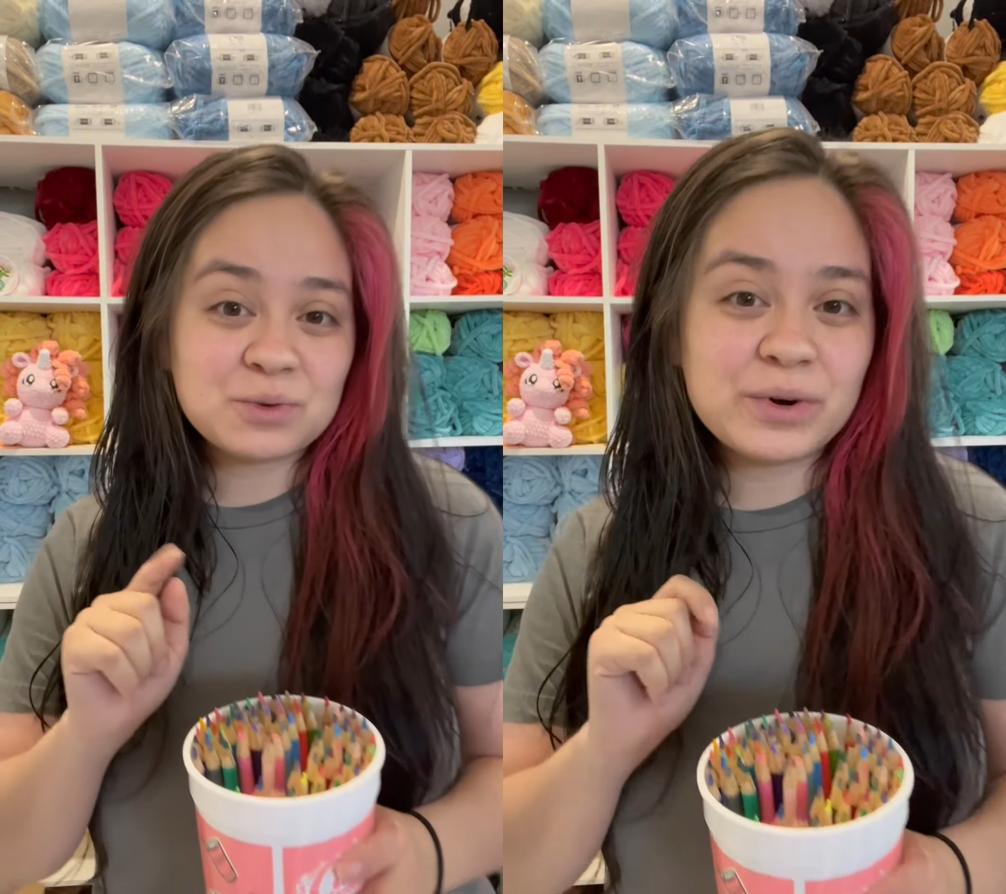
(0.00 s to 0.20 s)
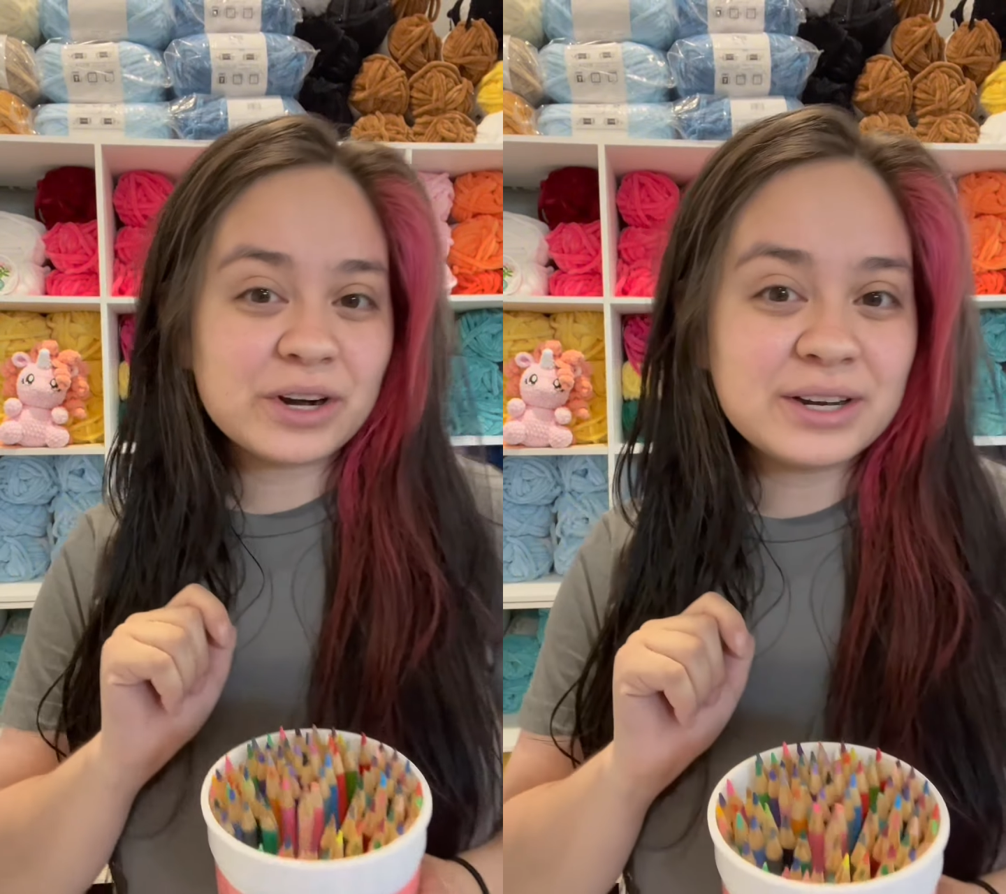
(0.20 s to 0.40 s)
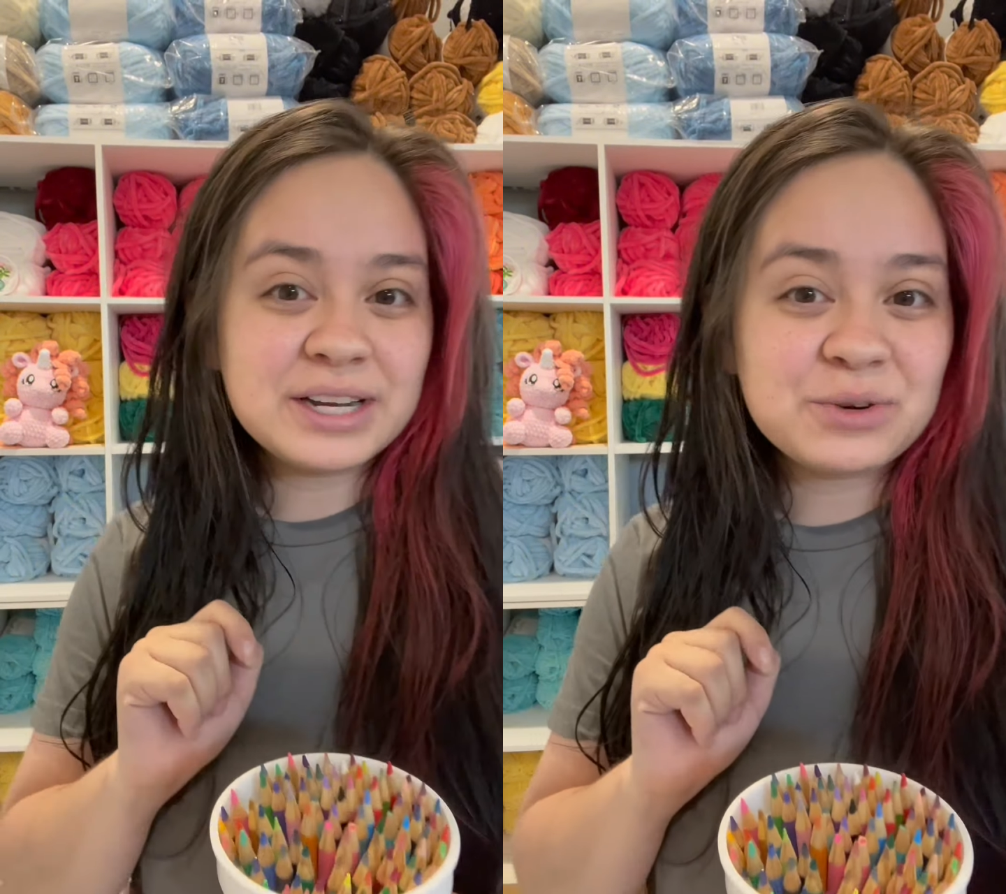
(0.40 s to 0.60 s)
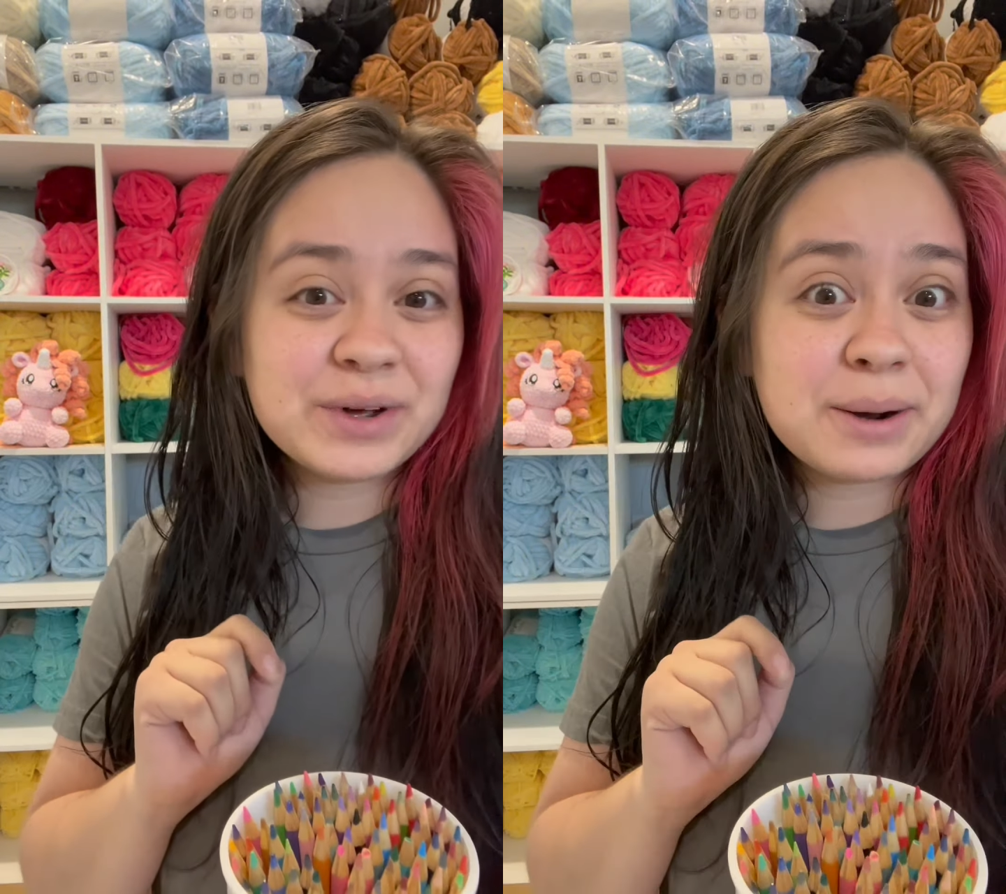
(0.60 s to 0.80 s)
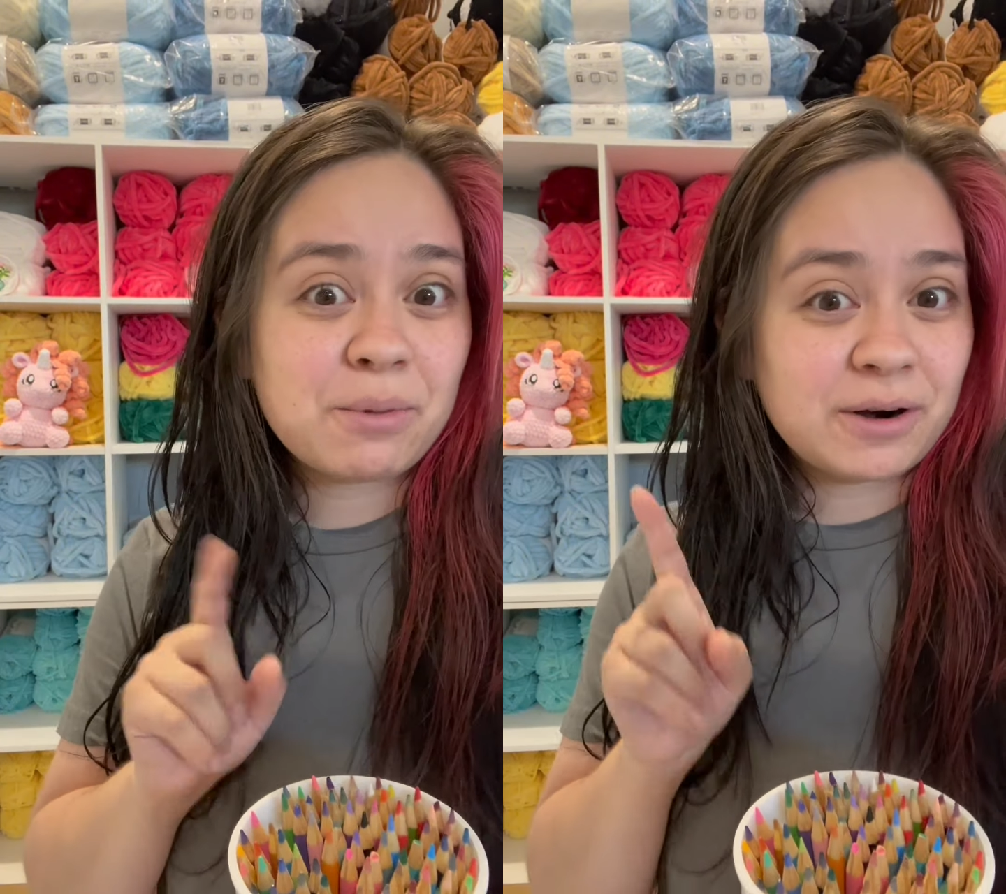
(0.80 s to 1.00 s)
We're going to do
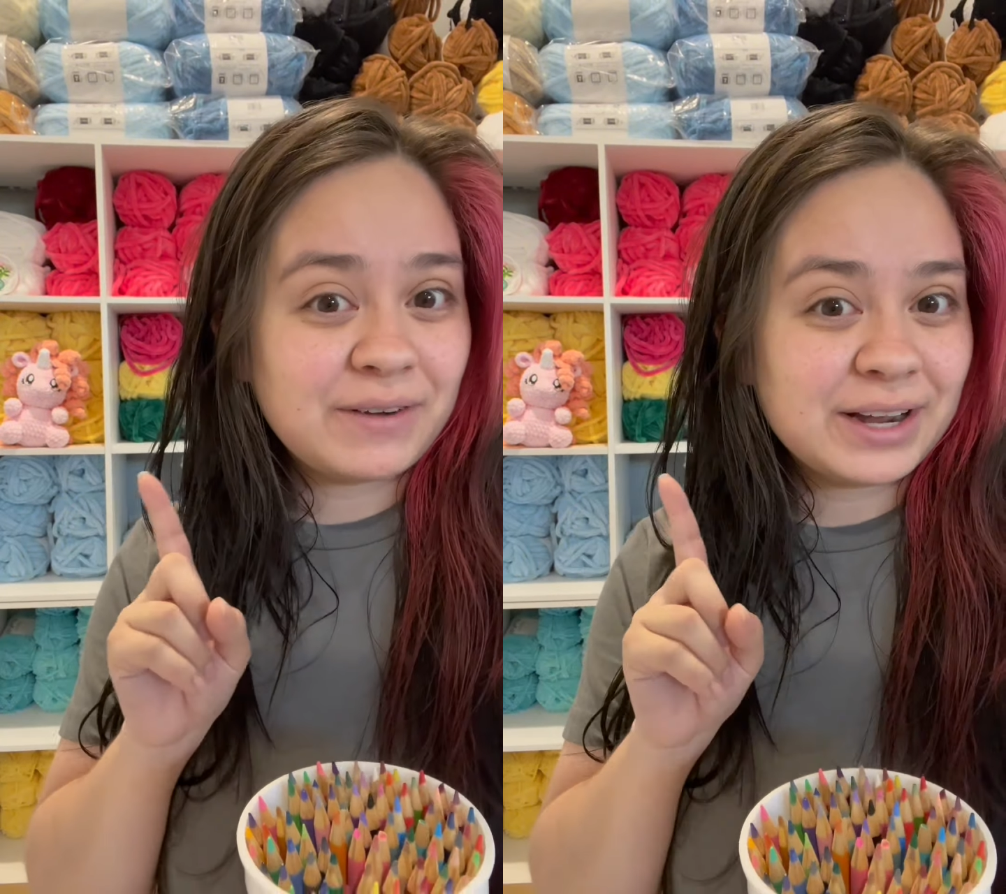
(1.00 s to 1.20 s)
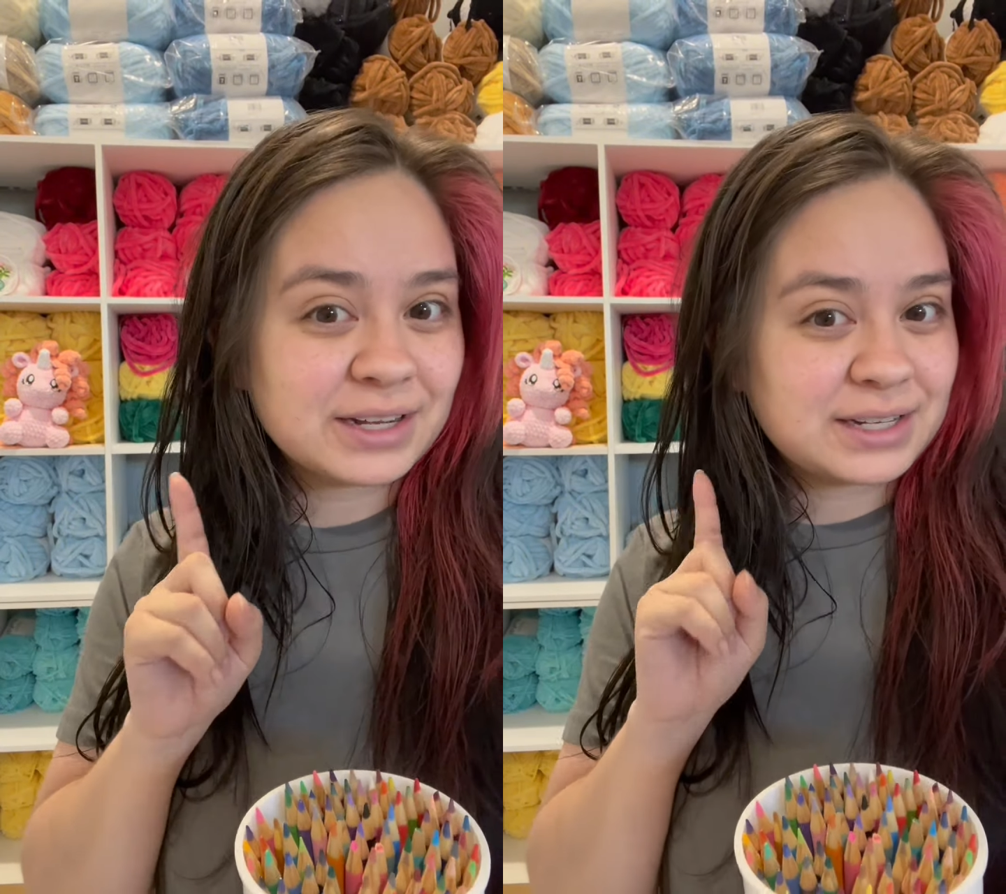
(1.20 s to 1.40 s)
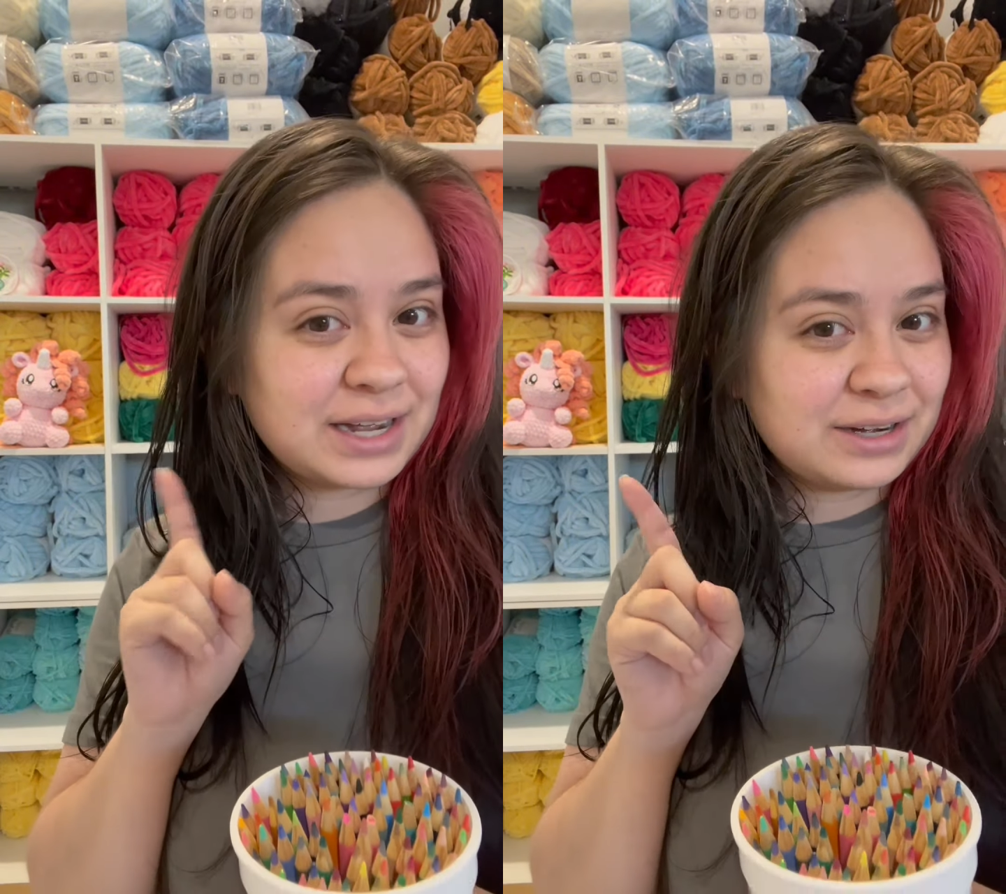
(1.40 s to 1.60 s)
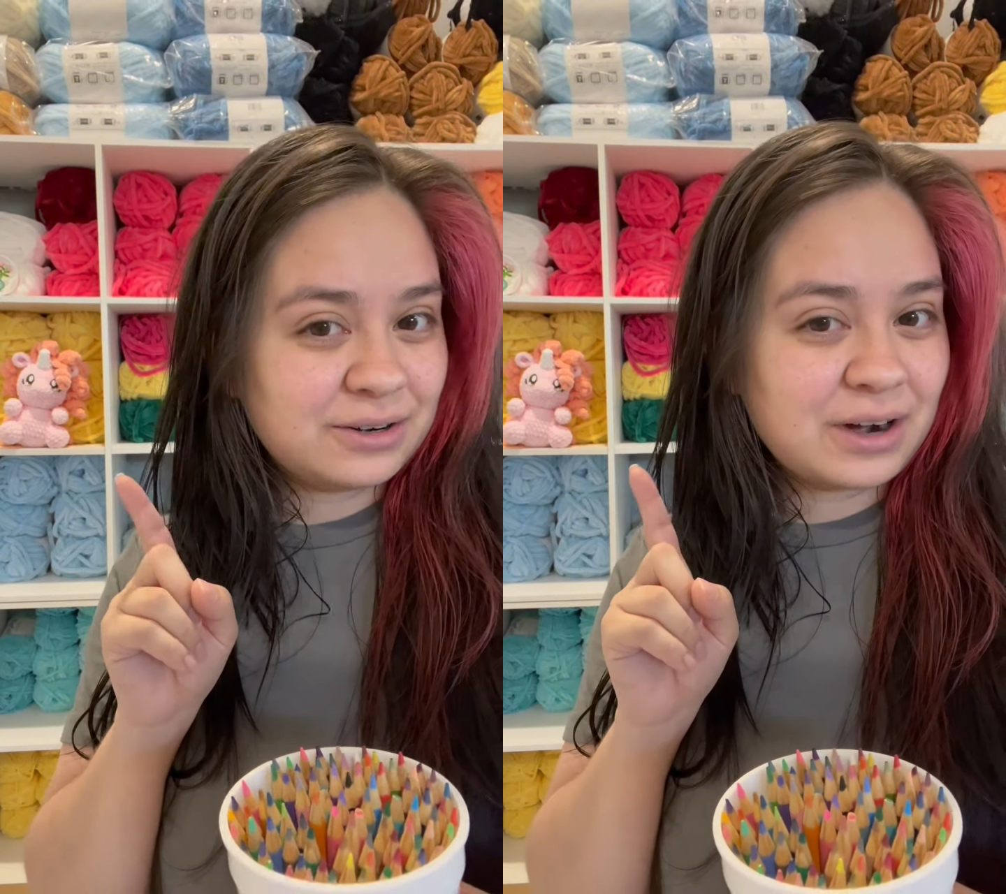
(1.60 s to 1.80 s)
it in Parfait X L.